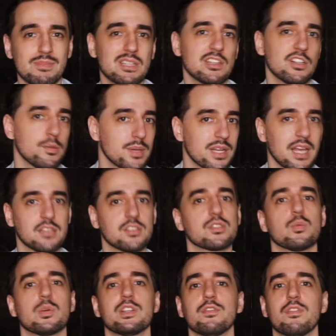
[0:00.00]
A little bit extra
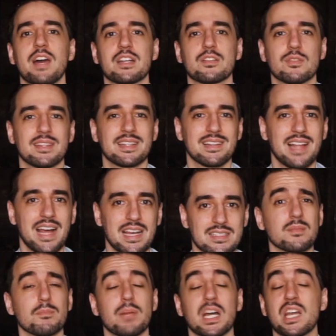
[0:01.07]
when you factor in the glass.
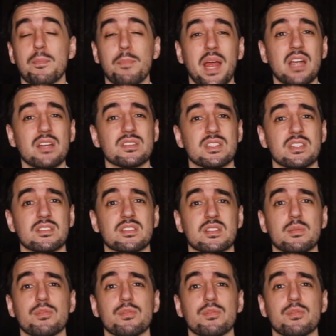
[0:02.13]
By comparison, some